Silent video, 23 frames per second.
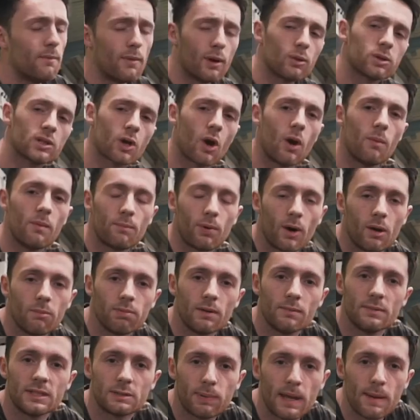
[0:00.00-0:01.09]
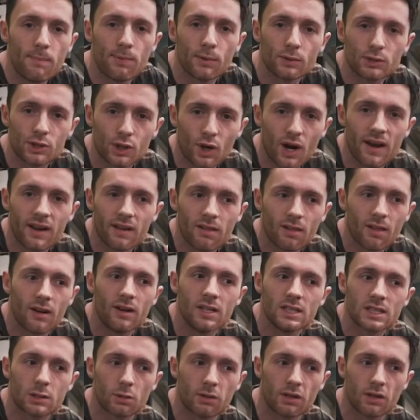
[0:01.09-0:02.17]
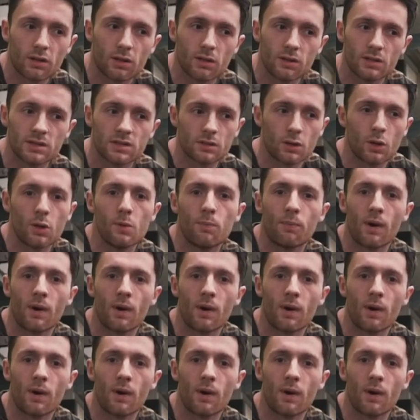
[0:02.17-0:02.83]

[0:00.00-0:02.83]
The most common problem is people try and learn swing throughs too